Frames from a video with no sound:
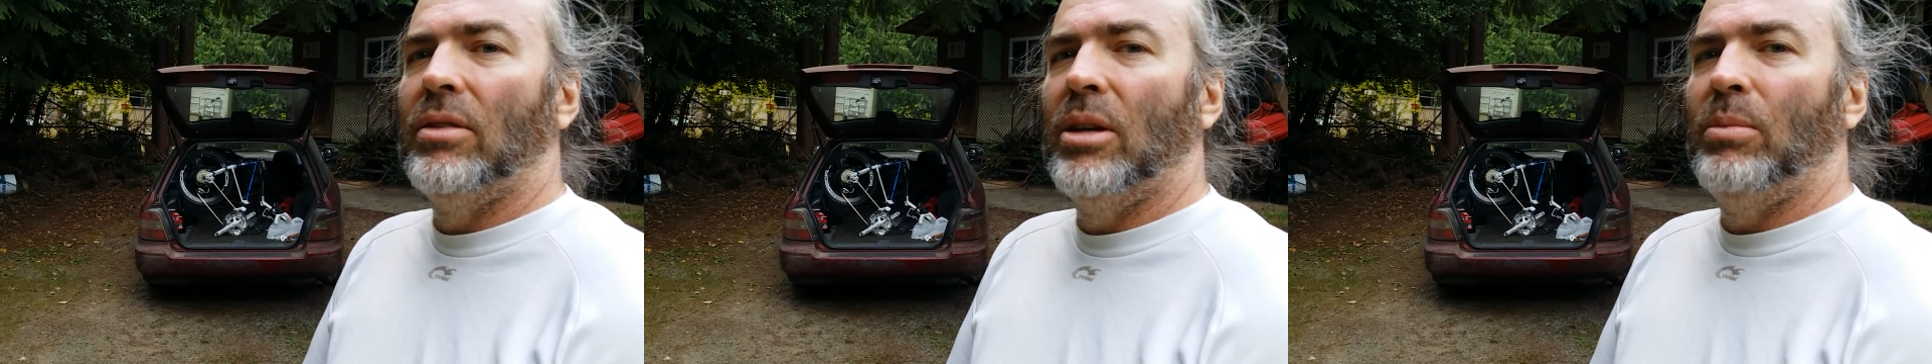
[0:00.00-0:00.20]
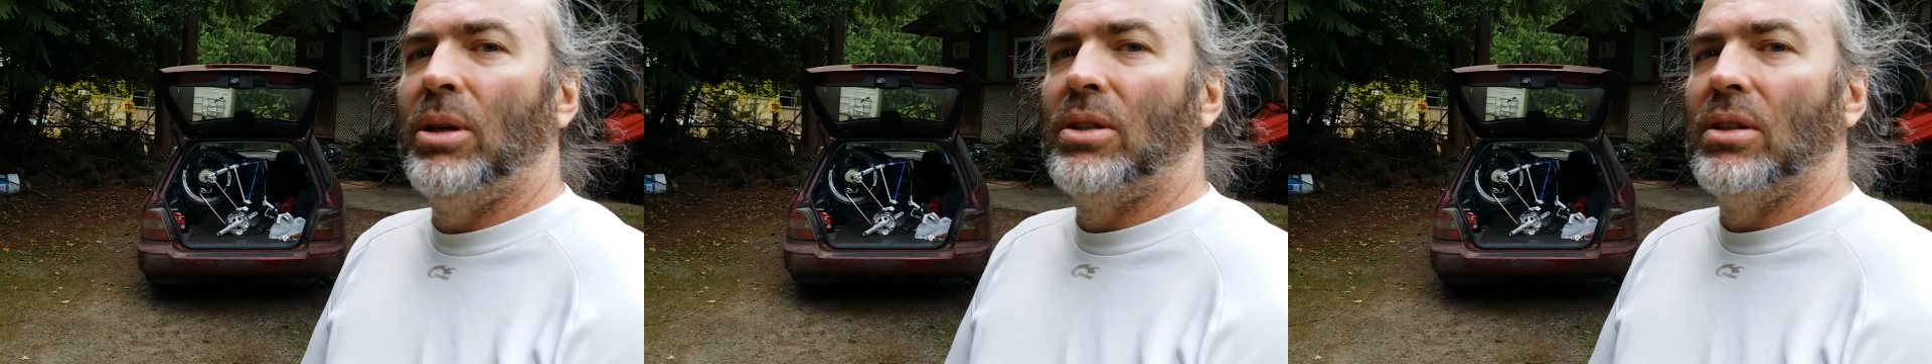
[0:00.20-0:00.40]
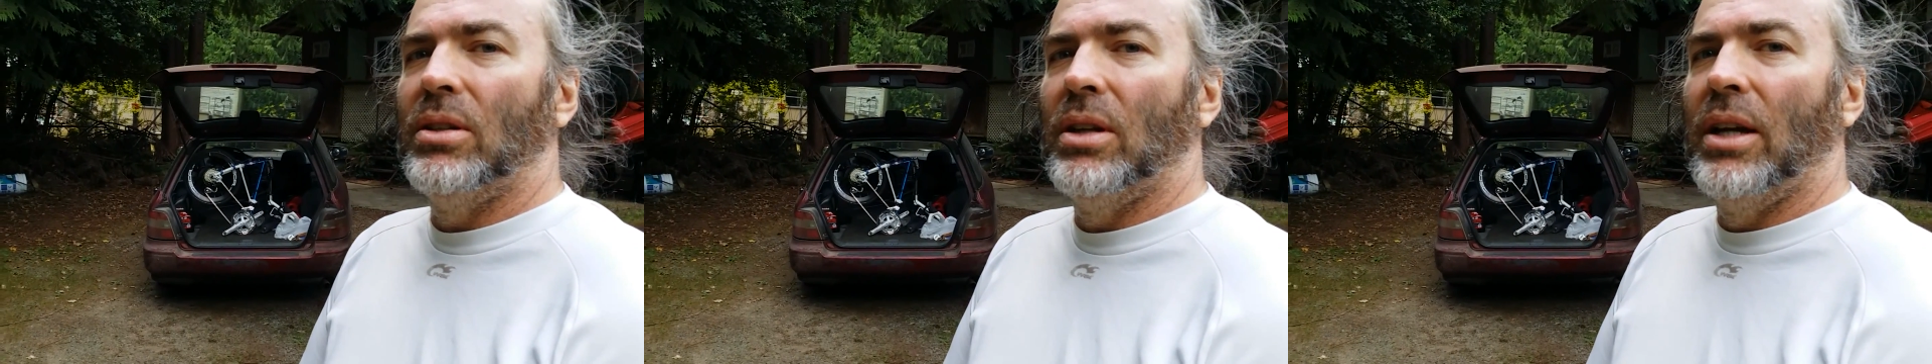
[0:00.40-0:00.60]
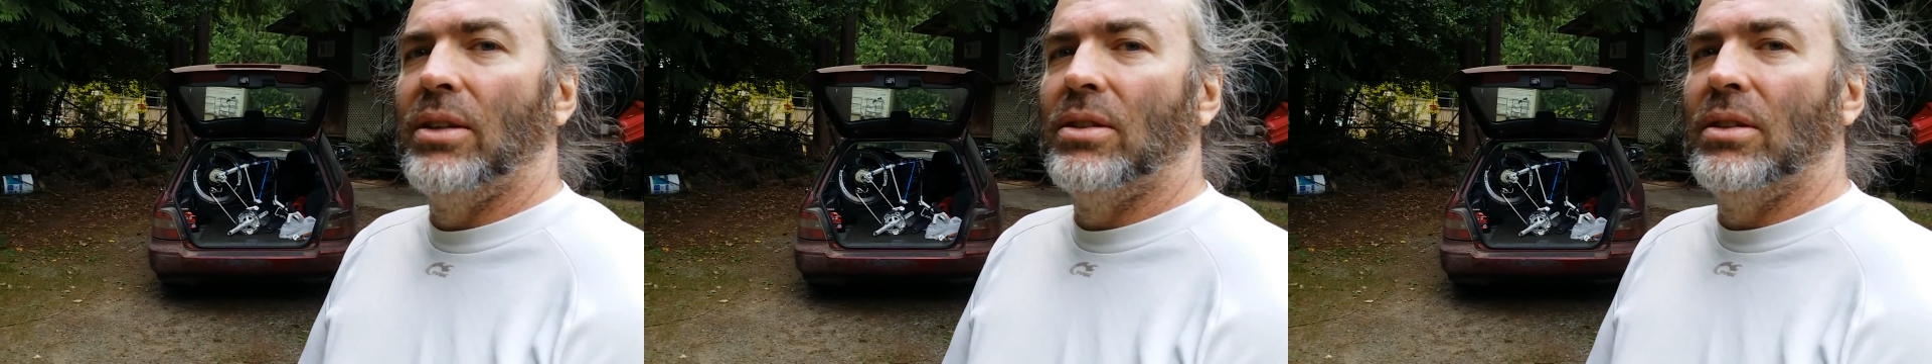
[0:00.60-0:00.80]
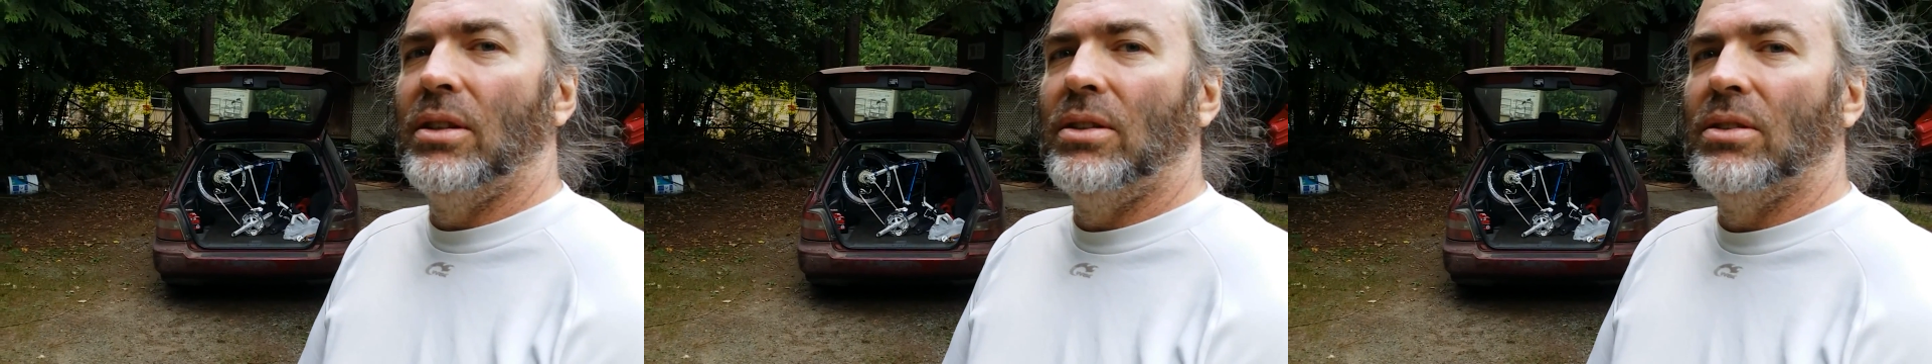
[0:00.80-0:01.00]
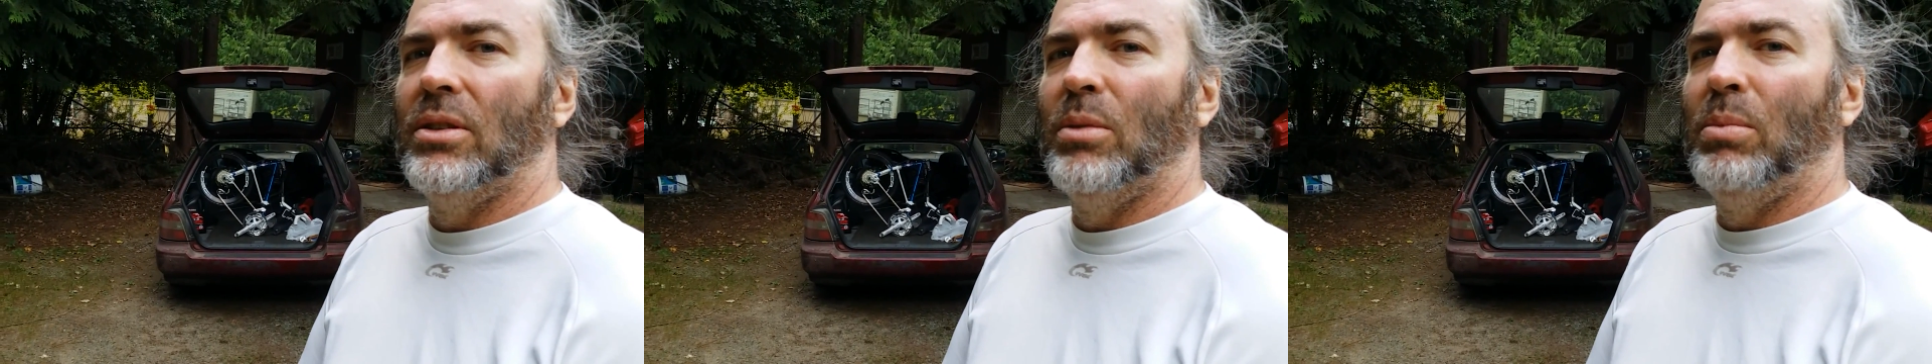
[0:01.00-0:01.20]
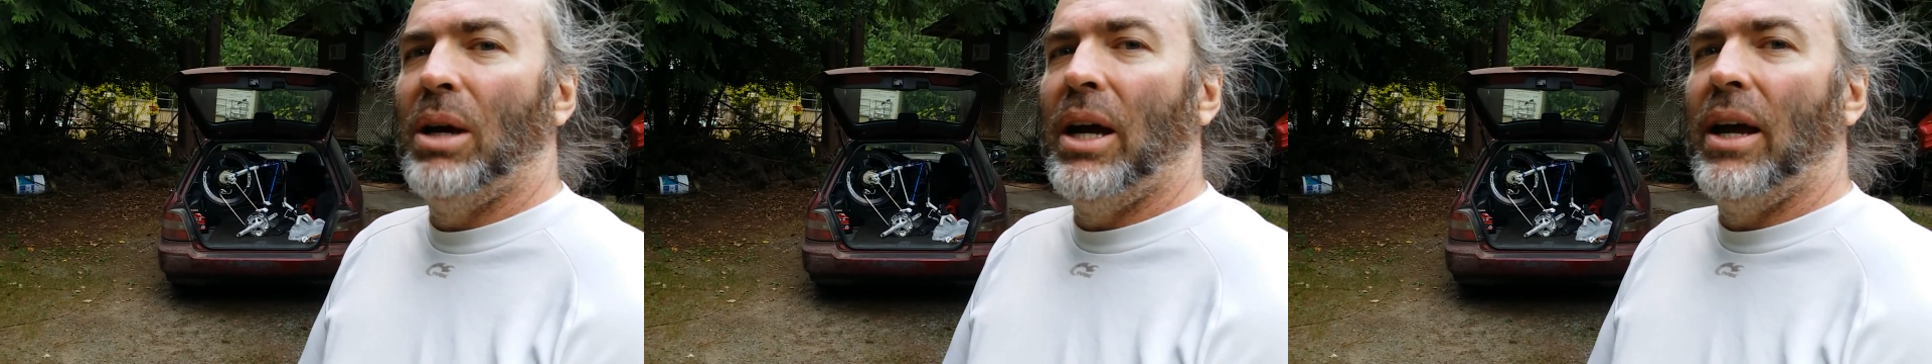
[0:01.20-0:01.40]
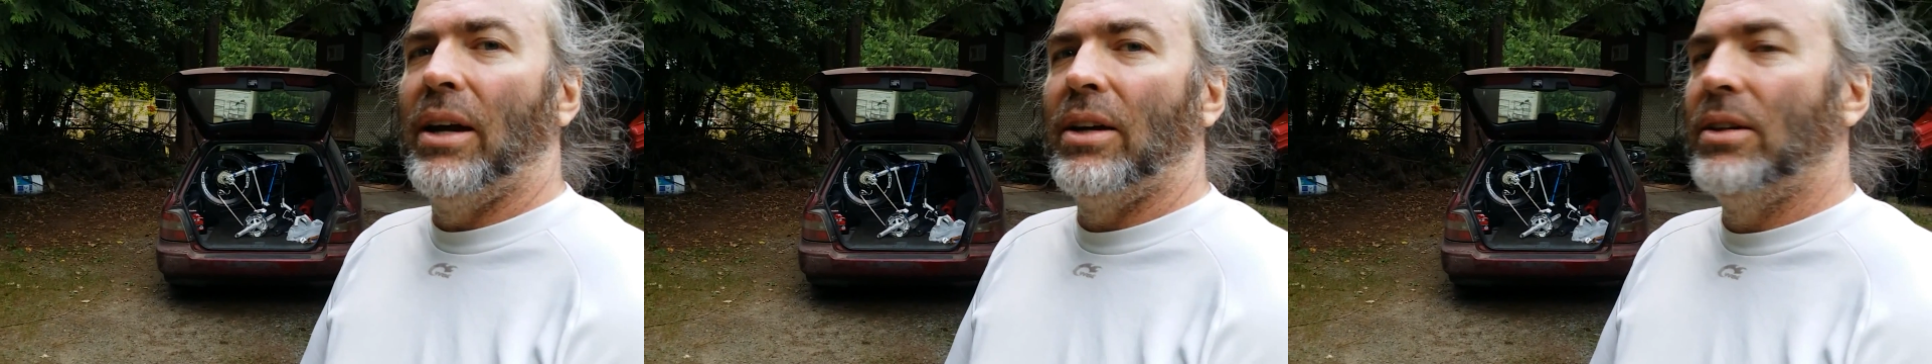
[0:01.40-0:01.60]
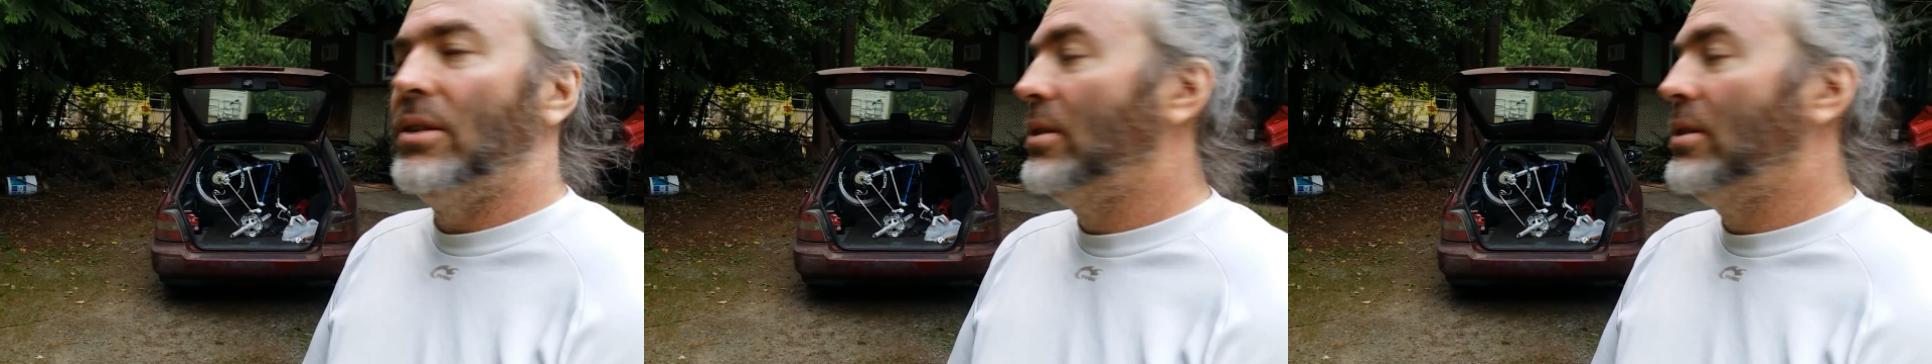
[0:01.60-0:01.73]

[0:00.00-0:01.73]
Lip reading: That makes it nice and easy to pack.